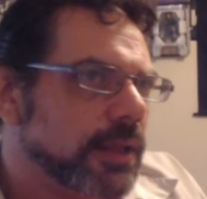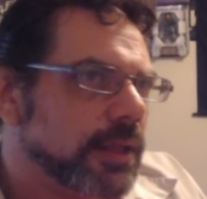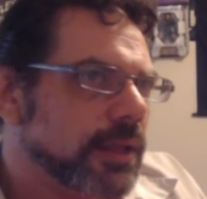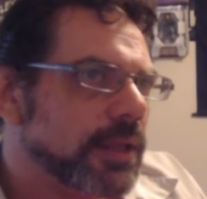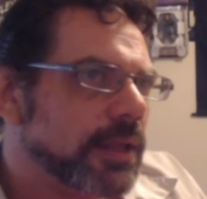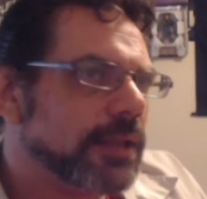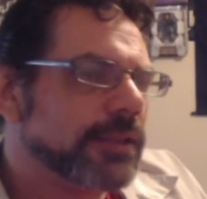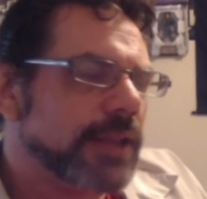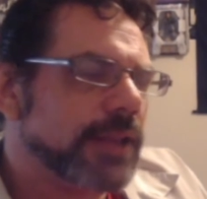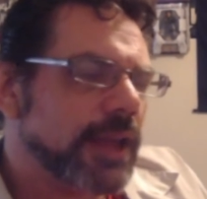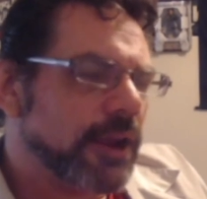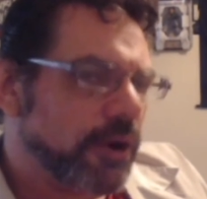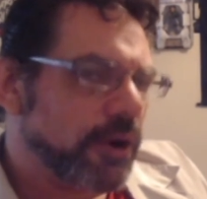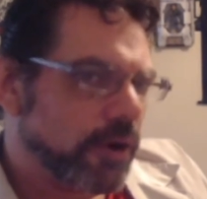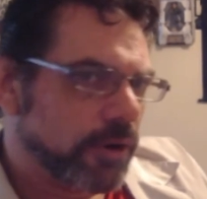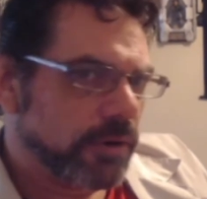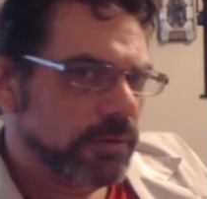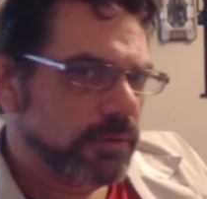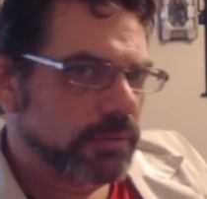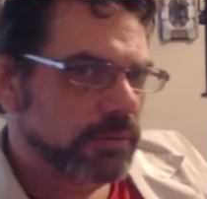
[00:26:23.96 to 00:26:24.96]
that
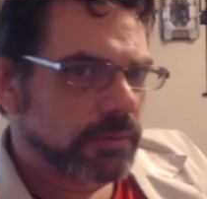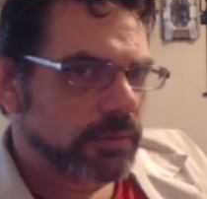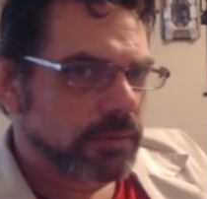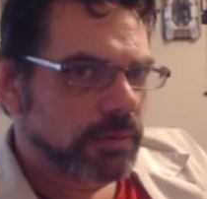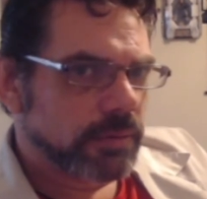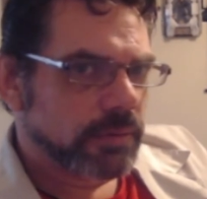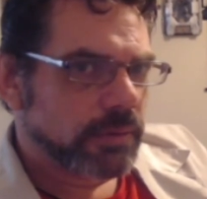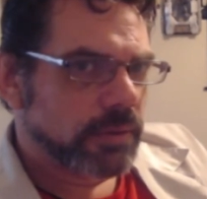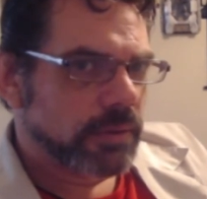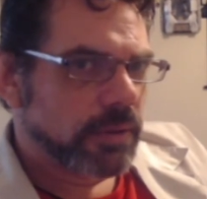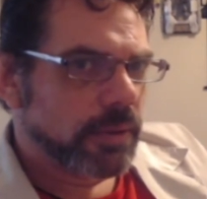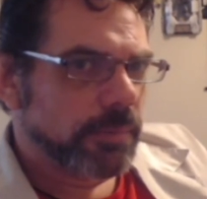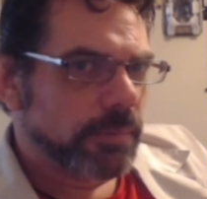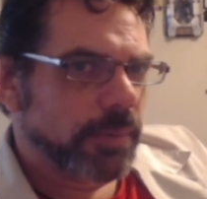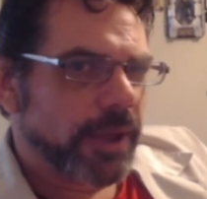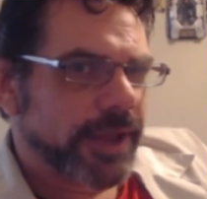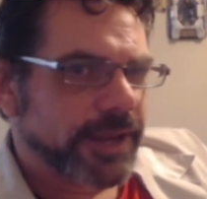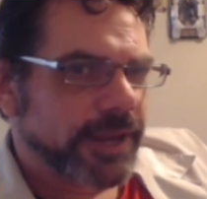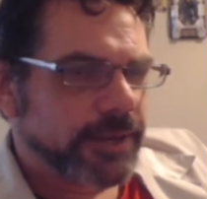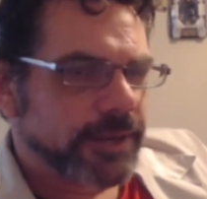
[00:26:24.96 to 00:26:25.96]
hurt.
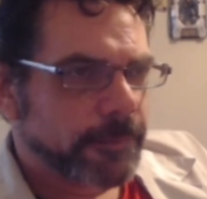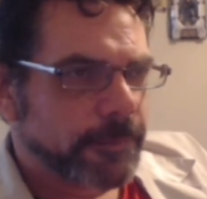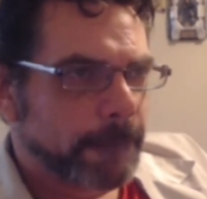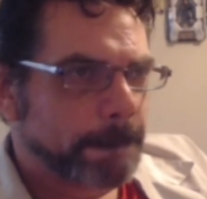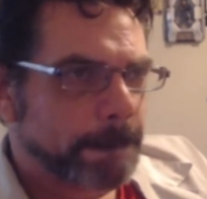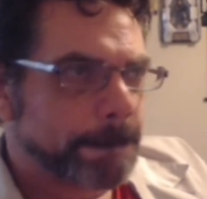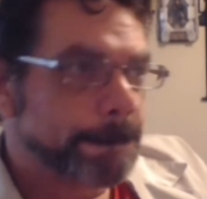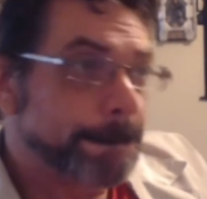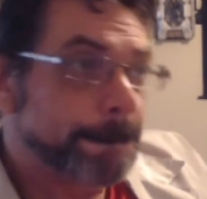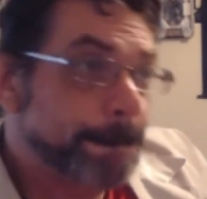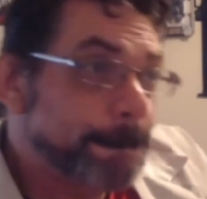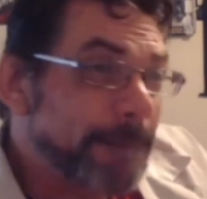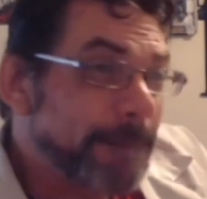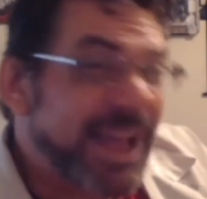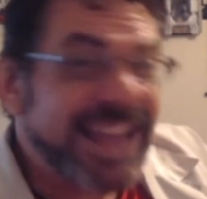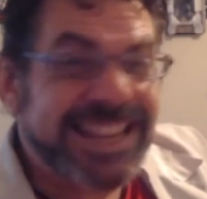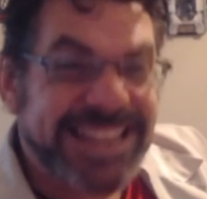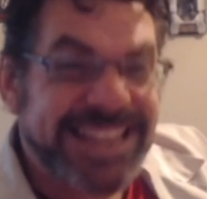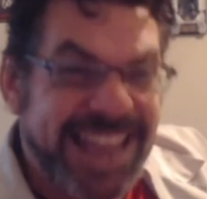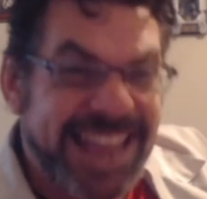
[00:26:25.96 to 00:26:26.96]
But
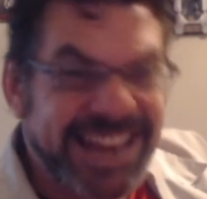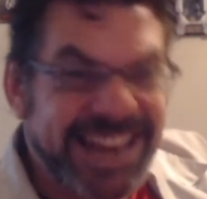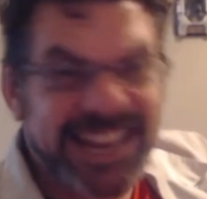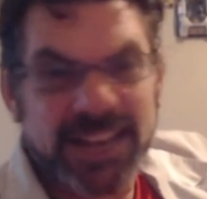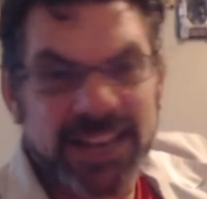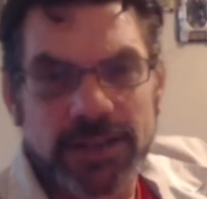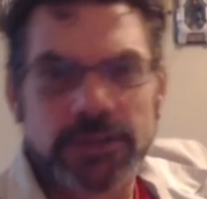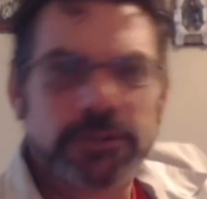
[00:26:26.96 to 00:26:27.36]
I get it.